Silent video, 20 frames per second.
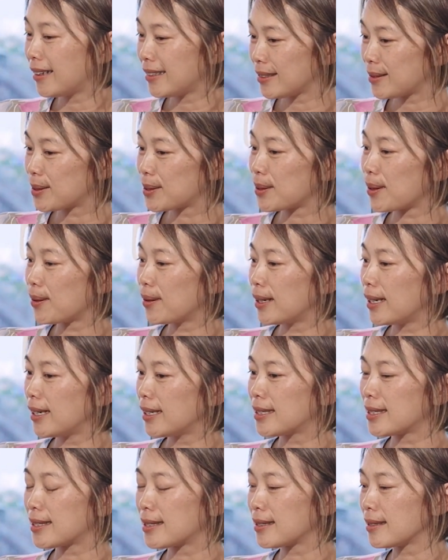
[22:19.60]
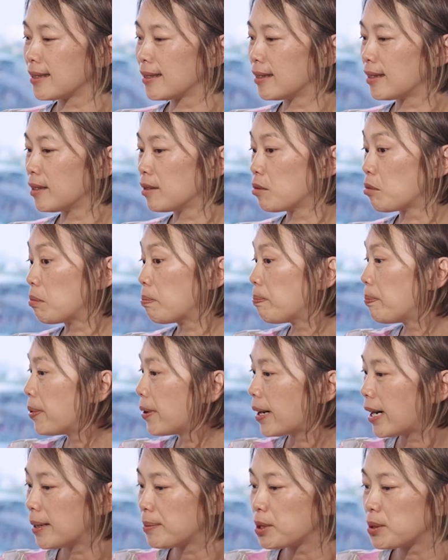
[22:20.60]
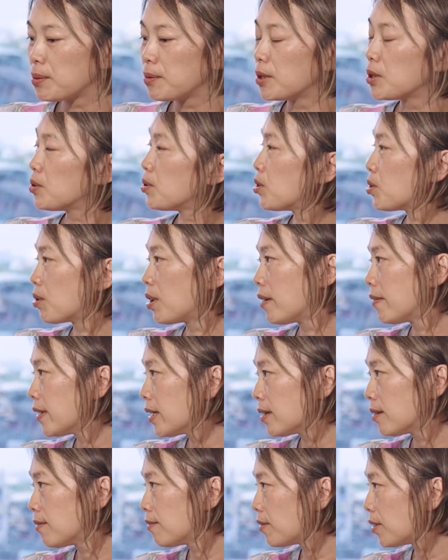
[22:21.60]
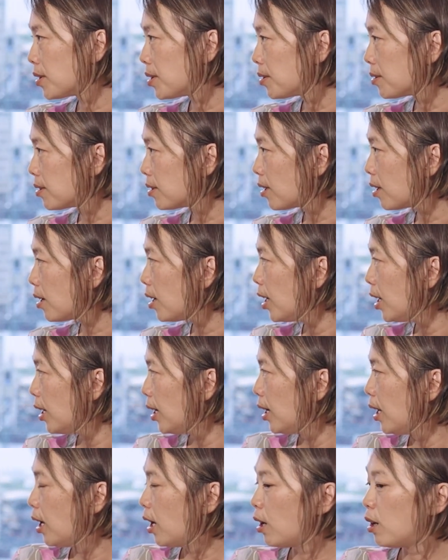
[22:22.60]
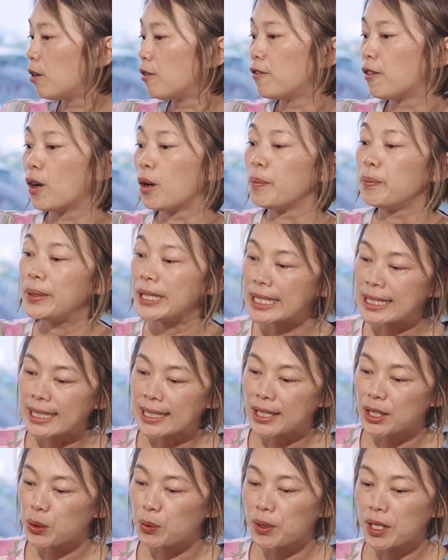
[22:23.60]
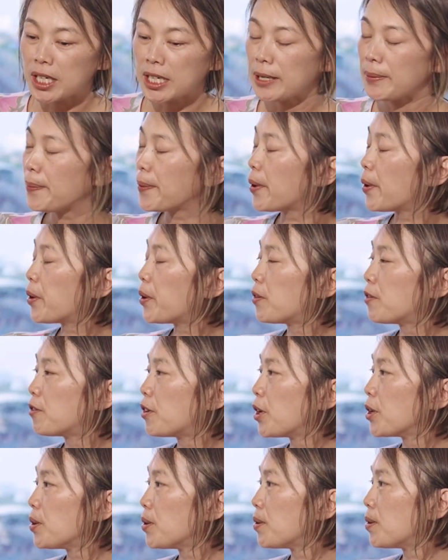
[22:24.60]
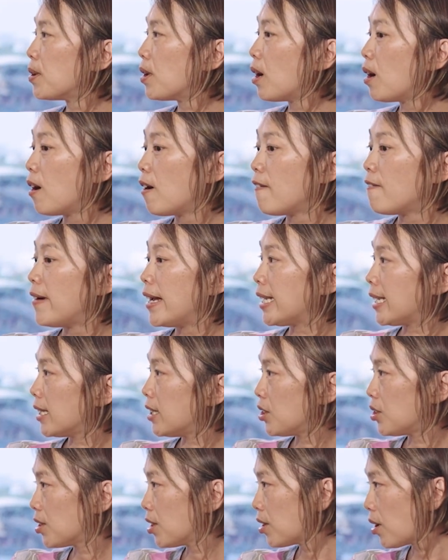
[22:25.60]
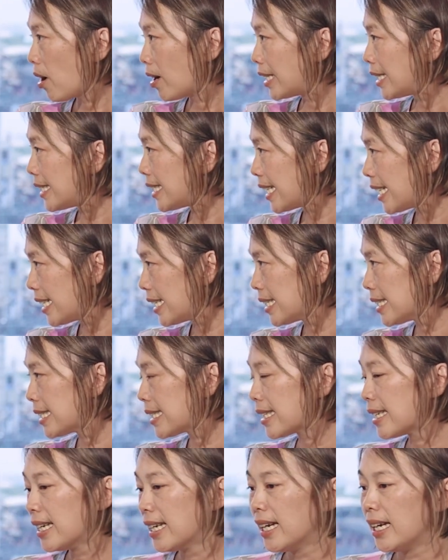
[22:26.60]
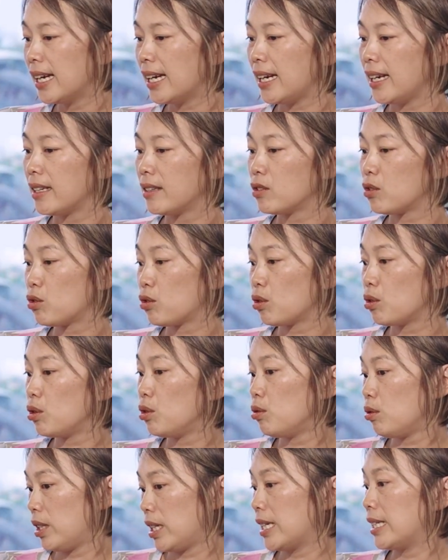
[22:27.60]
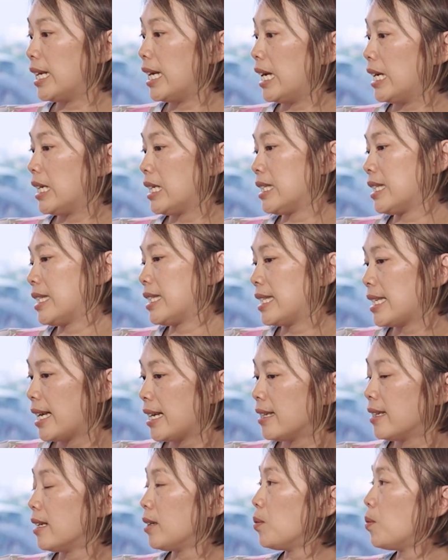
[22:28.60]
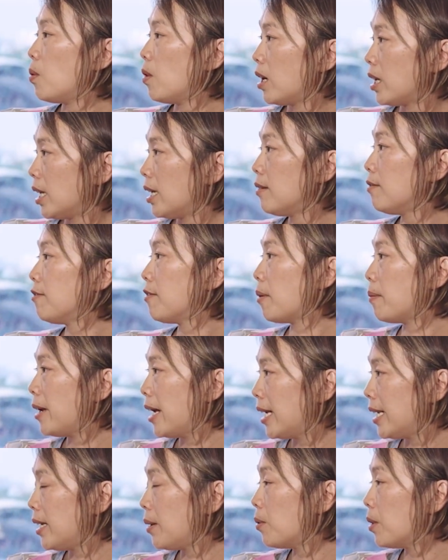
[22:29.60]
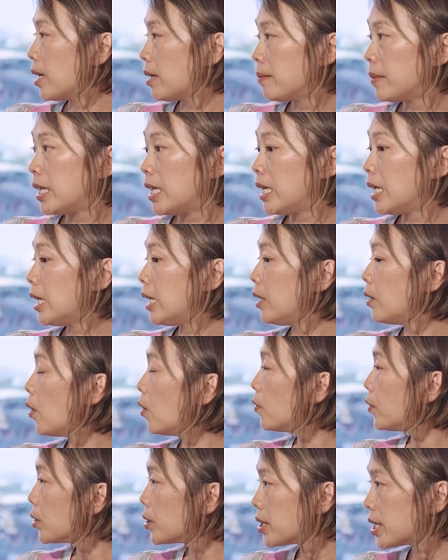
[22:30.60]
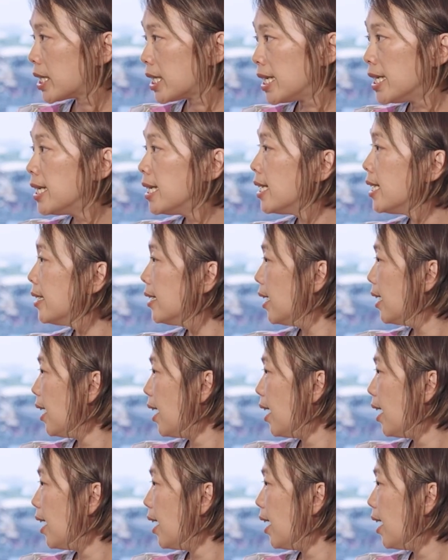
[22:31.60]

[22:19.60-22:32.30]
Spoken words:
So it's perhaps you want to travel for your for a business trip or for your vacation holidays, and so you can extend and working from anywhere, meaning in overseas